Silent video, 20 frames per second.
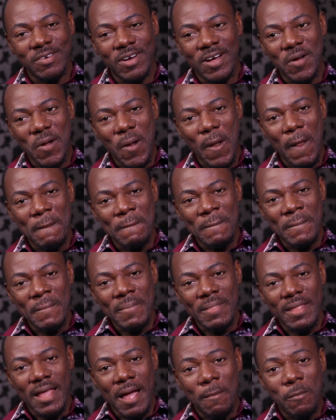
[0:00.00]
Wow.
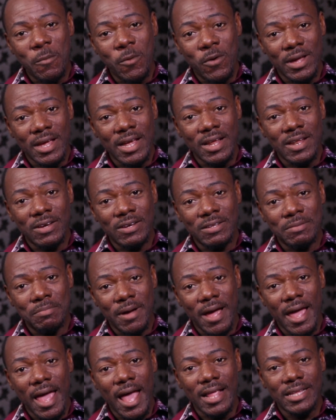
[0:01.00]
I'm working on
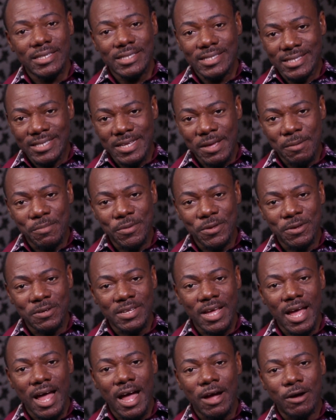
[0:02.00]
my
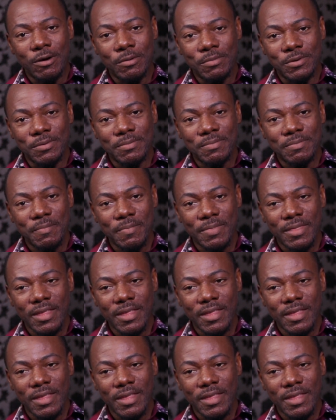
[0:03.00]
debut album.